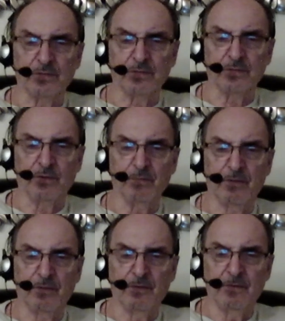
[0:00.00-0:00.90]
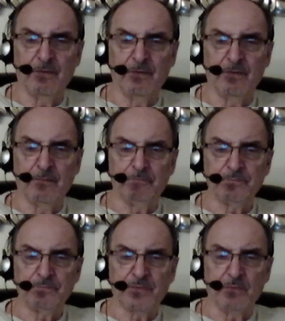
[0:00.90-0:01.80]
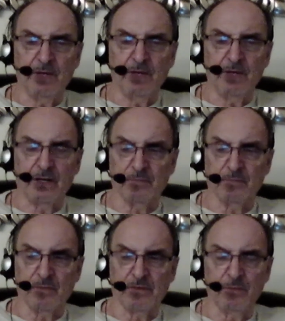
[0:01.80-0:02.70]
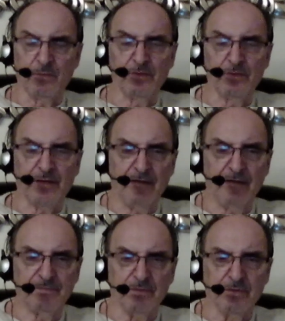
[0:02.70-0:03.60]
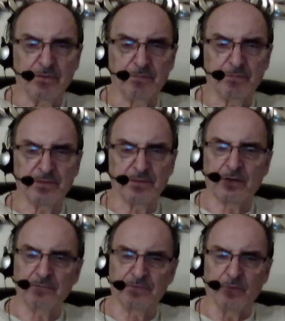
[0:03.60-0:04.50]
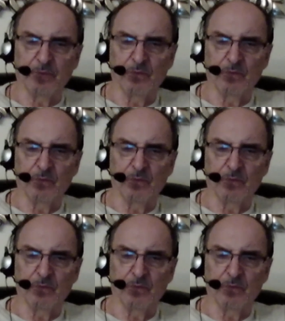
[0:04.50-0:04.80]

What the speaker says: with them, many of them, they weren't affluent, but they were comfortable